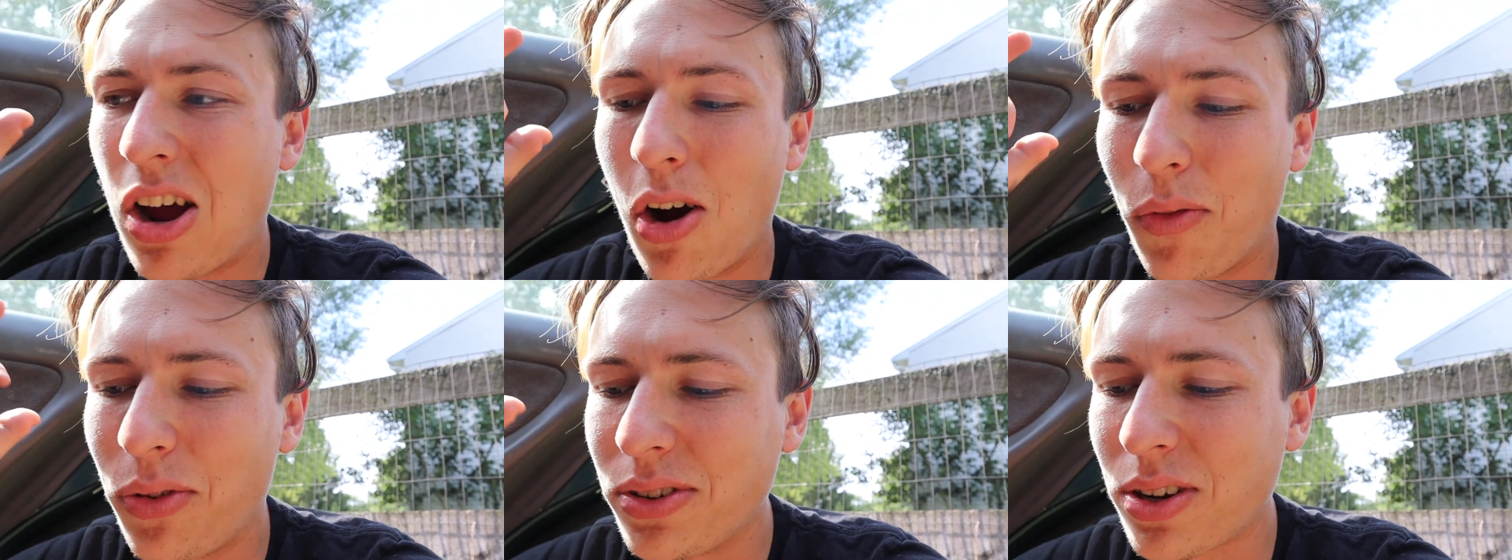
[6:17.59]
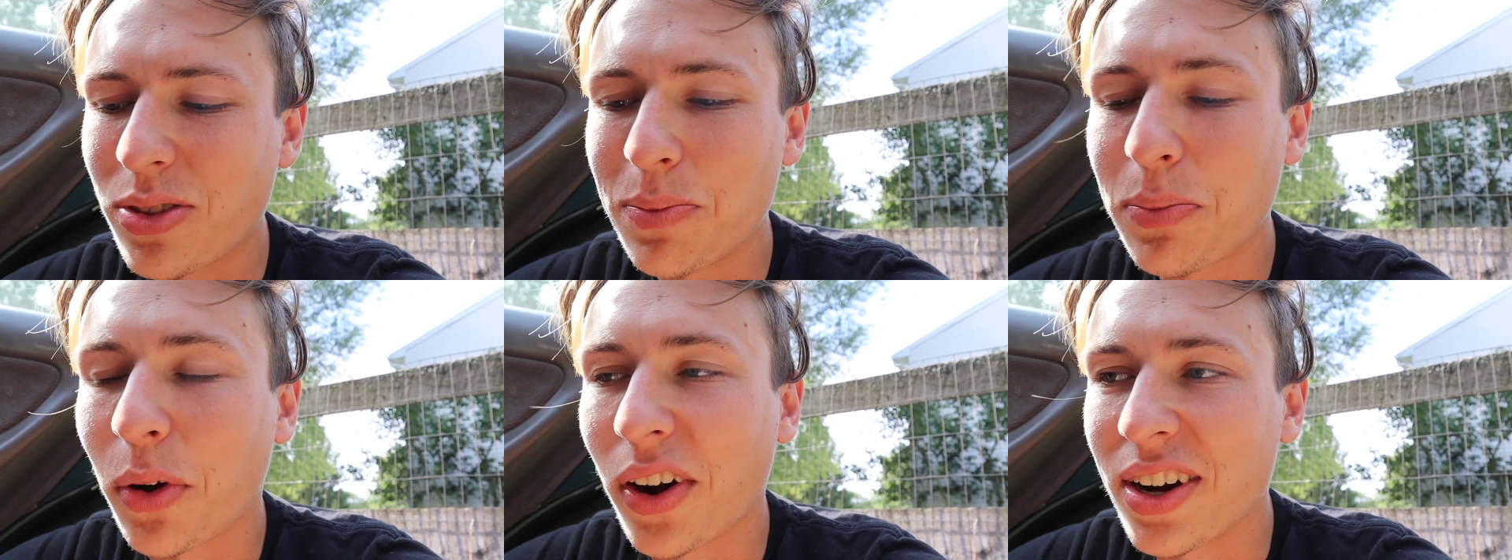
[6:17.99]
Hopefully
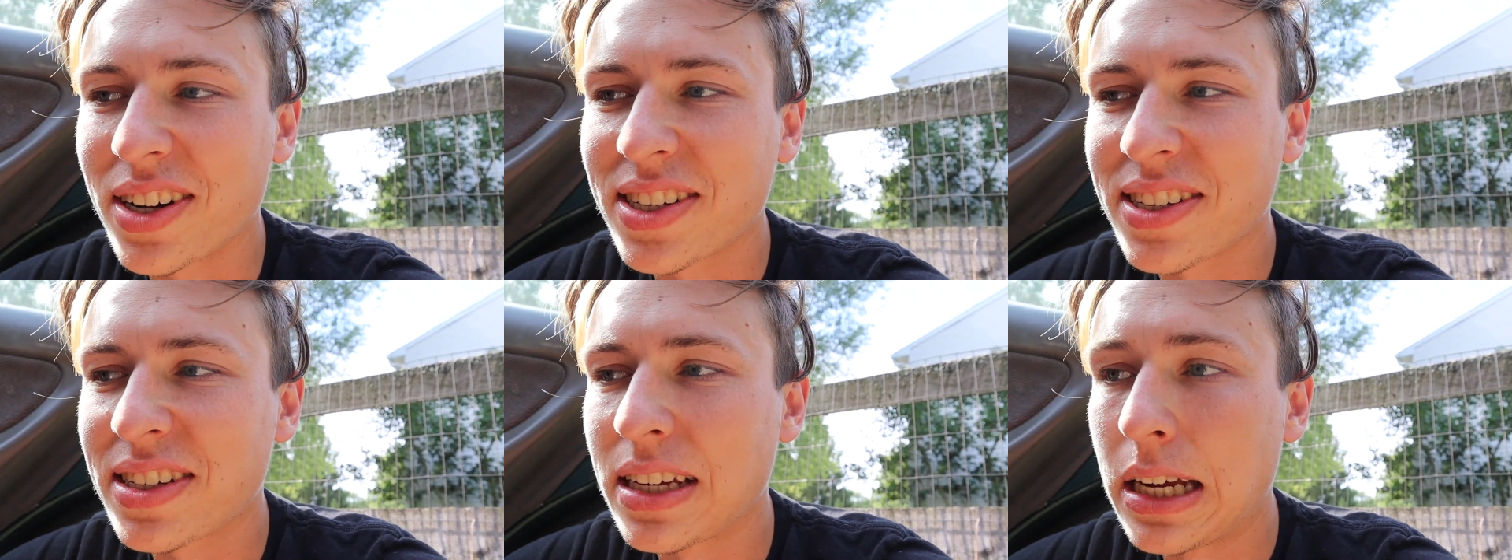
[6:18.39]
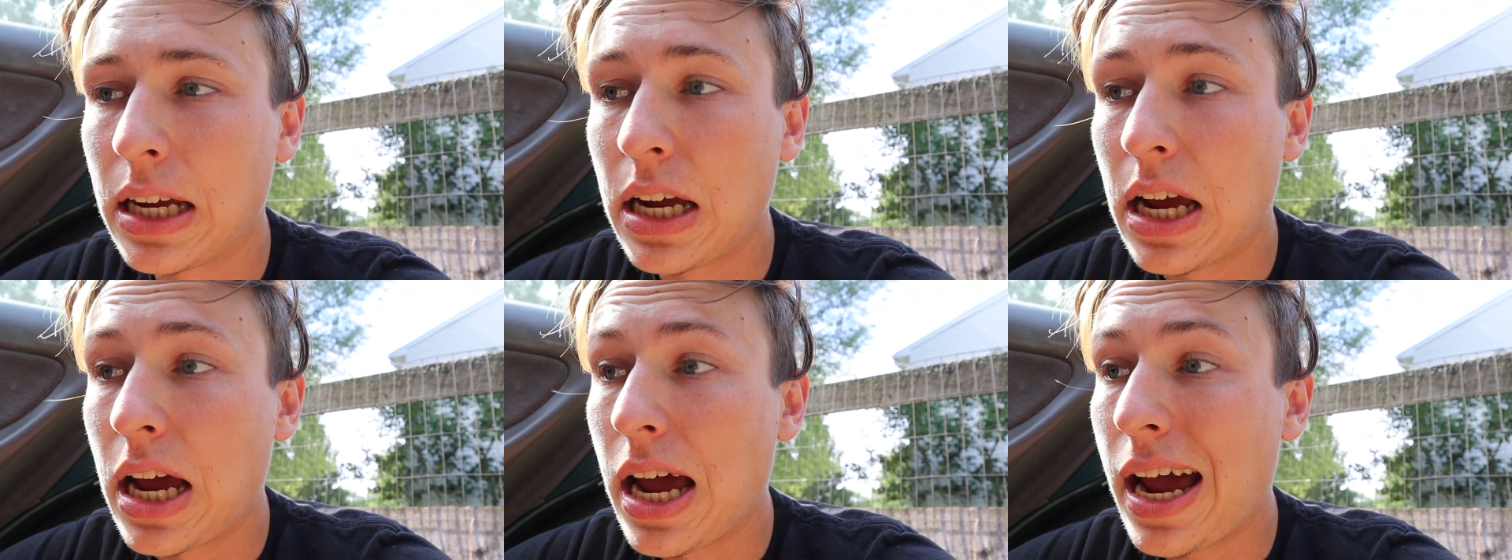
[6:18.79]
nothing breaks,
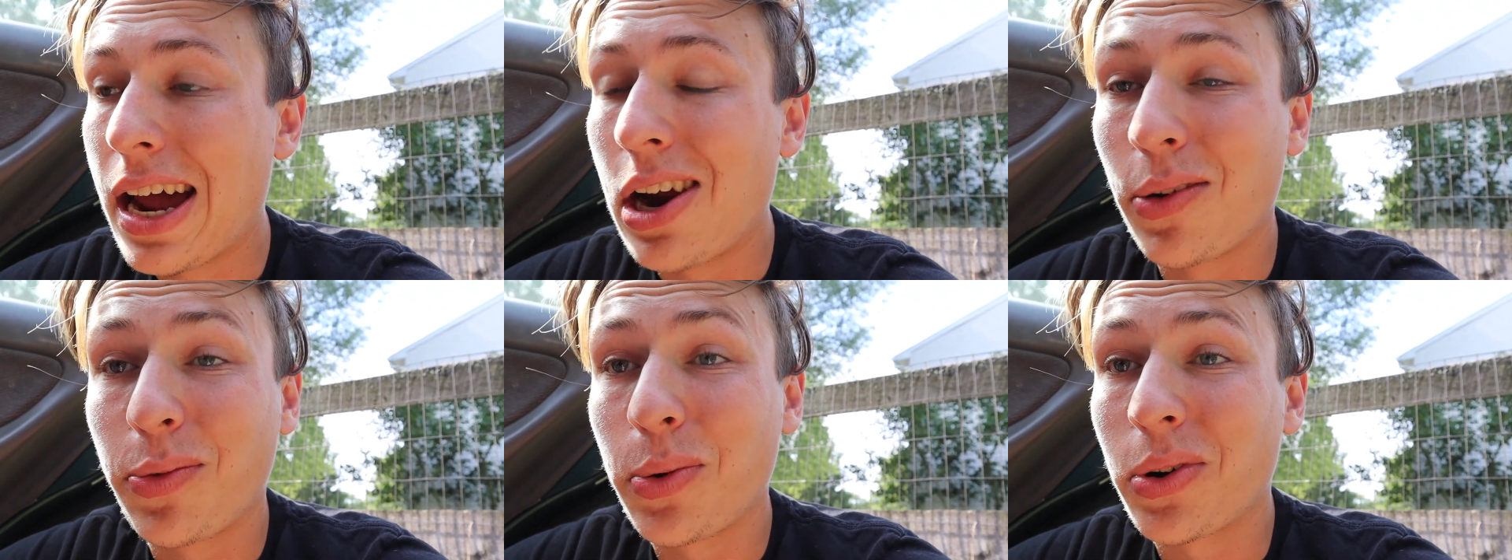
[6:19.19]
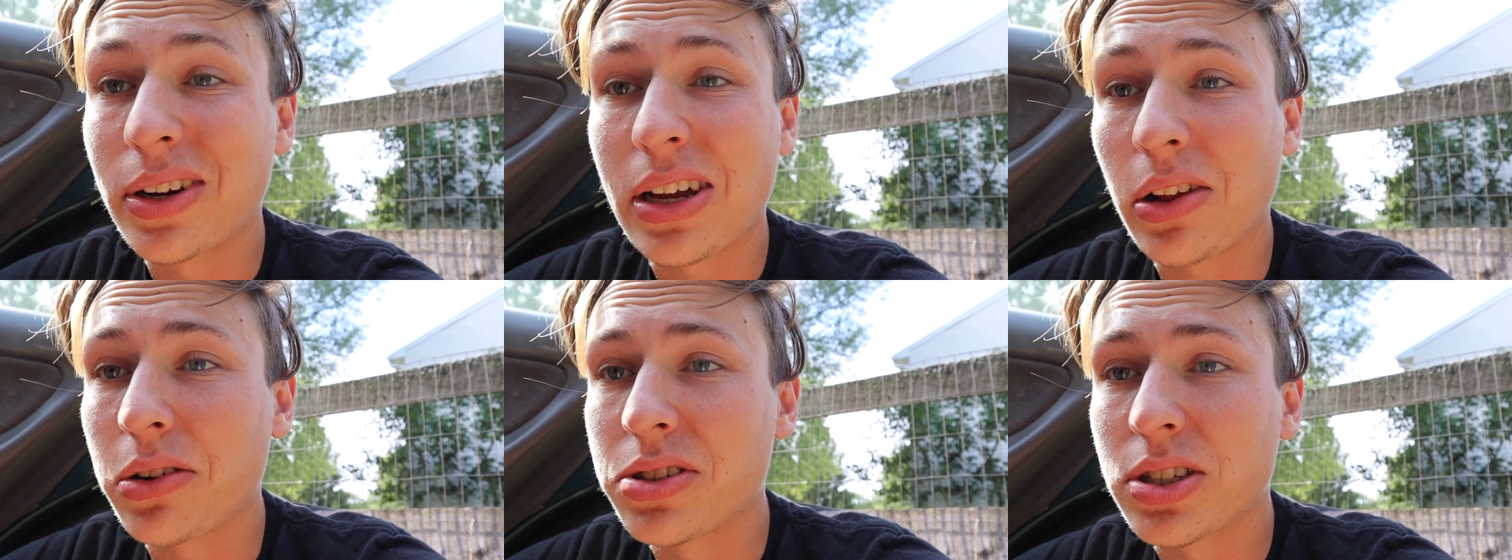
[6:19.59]
and hopefully we don't
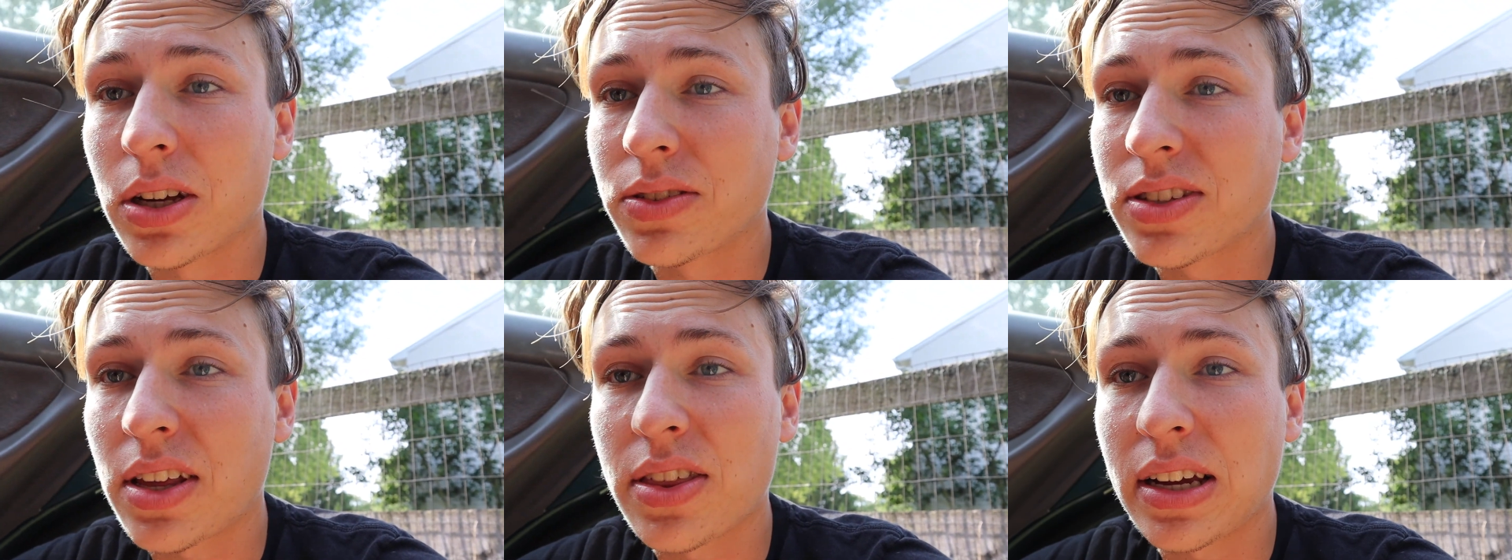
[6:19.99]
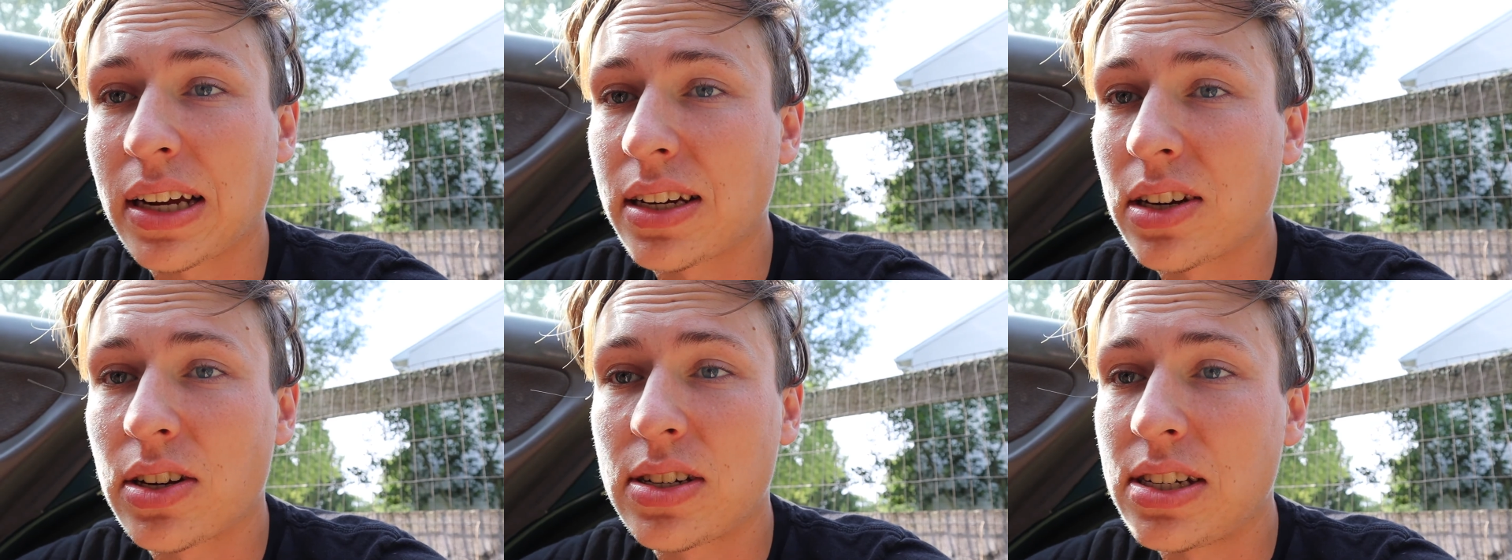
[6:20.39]
kill ourselves. I think I
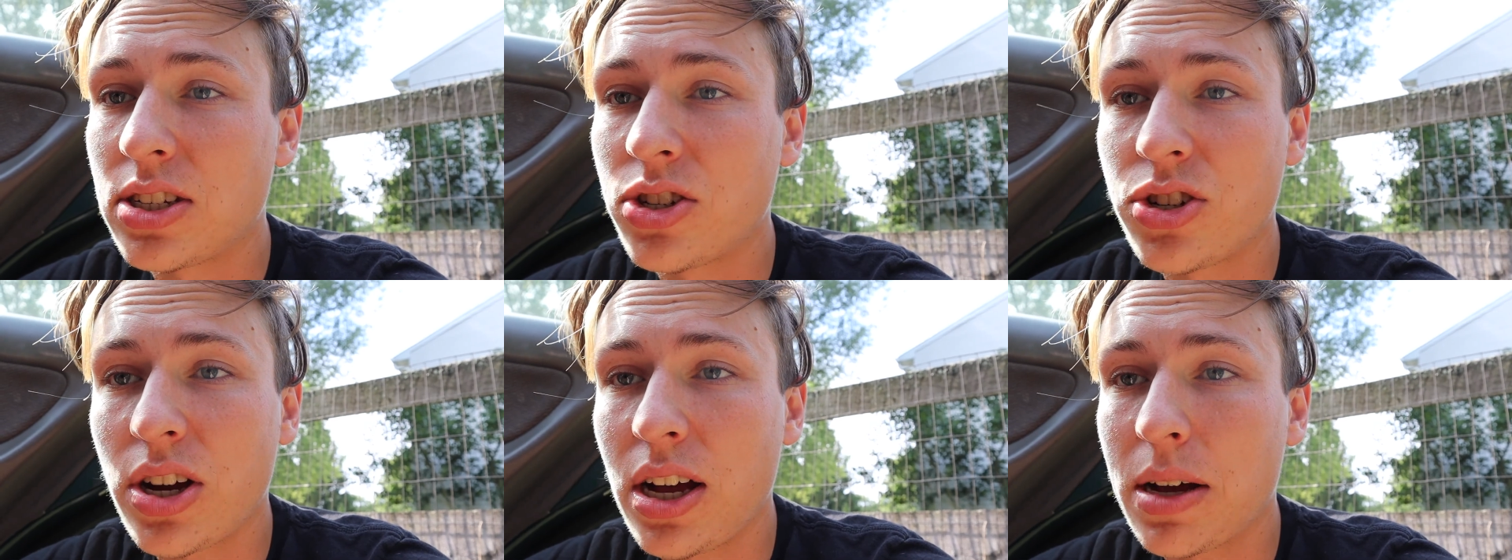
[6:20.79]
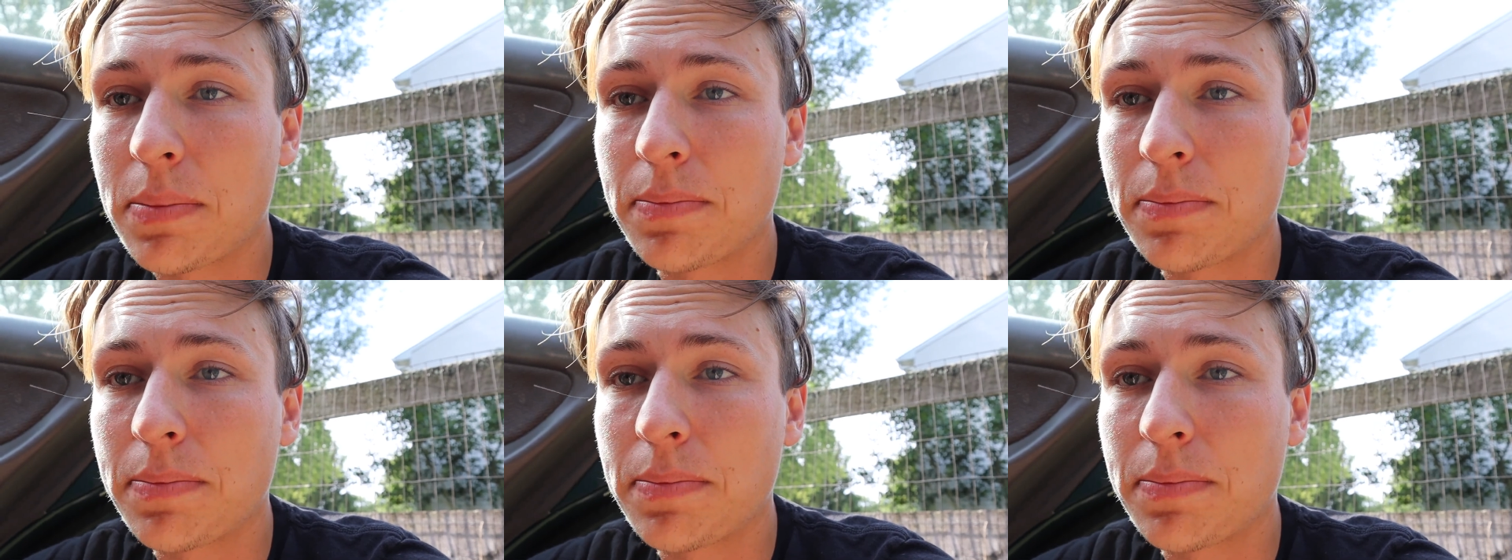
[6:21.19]
did a decent job.